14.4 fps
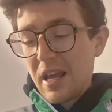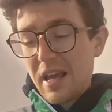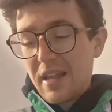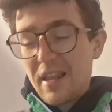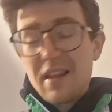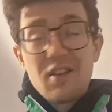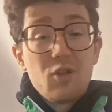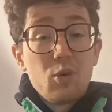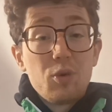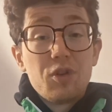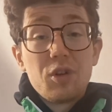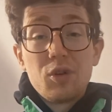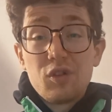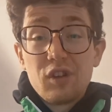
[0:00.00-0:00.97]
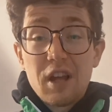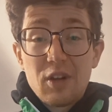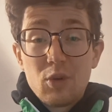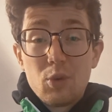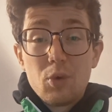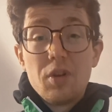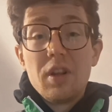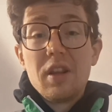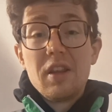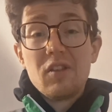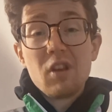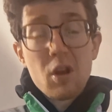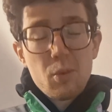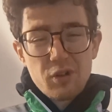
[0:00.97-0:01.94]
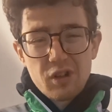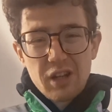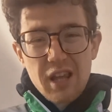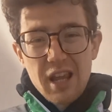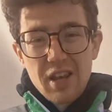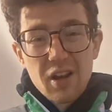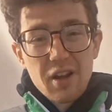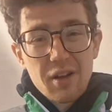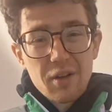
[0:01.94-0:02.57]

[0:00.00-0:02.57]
And then there's also sandalwood in this, which again,